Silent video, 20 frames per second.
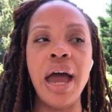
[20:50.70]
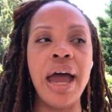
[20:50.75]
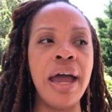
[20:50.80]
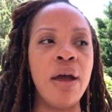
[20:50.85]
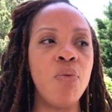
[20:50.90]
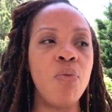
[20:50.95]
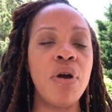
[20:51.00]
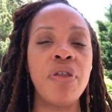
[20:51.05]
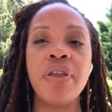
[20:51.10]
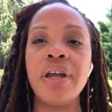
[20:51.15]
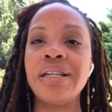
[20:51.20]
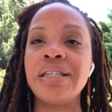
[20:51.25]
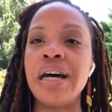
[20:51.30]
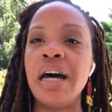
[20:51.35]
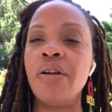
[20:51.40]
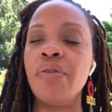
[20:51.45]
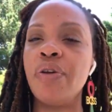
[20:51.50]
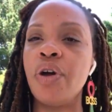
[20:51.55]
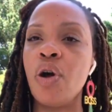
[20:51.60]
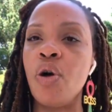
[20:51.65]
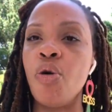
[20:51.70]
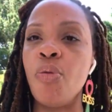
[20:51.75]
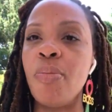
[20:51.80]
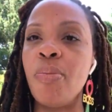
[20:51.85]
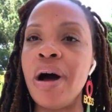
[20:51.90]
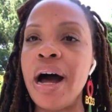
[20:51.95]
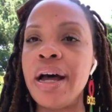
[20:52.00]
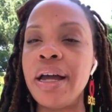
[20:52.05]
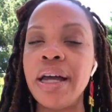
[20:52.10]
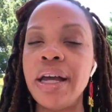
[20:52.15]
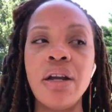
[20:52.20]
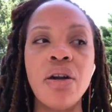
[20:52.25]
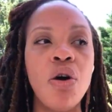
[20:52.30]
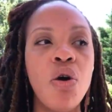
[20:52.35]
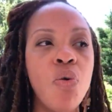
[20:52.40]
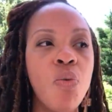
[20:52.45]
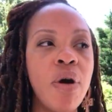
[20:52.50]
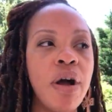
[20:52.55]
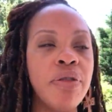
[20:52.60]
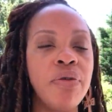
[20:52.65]
And whether that's out of their own pocket
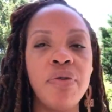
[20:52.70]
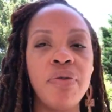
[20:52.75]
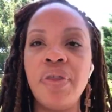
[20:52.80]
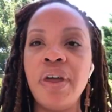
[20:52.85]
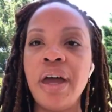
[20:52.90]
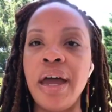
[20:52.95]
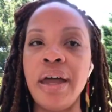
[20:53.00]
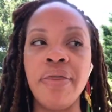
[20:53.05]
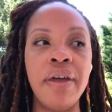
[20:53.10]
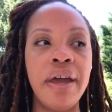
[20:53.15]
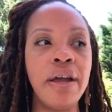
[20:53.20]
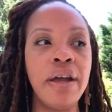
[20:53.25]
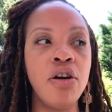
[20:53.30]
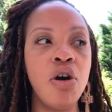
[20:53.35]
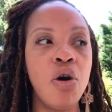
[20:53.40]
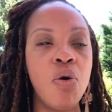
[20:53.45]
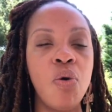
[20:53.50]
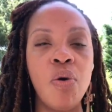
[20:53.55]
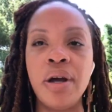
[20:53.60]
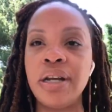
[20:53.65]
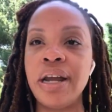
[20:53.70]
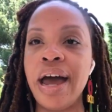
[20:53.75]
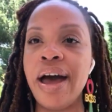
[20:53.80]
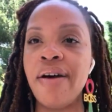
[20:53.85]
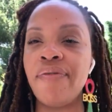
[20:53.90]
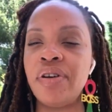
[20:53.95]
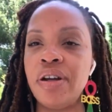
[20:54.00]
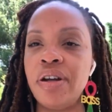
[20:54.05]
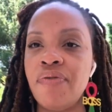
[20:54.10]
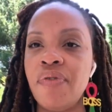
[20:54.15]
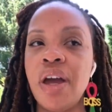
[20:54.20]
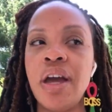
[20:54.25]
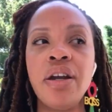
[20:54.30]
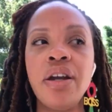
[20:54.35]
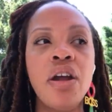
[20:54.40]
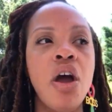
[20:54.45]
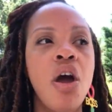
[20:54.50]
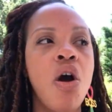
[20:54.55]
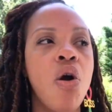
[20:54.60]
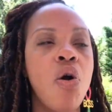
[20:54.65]
or whether that they go and have an
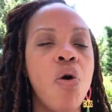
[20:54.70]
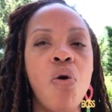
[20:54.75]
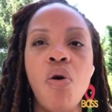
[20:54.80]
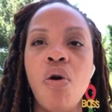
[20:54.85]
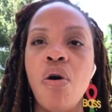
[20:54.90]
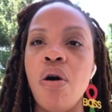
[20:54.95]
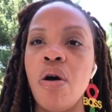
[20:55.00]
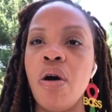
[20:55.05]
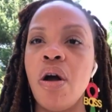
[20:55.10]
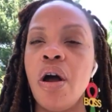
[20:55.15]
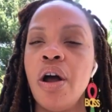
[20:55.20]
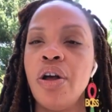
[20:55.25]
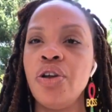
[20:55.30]
event or,